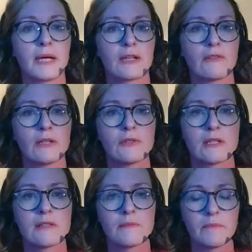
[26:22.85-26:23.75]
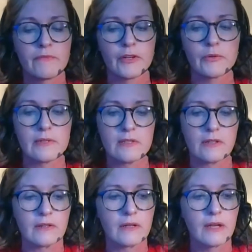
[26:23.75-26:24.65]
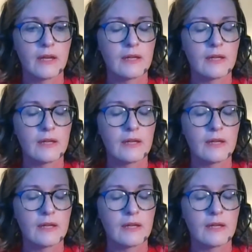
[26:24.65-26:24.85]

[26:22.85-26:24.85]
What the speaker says: background has focused on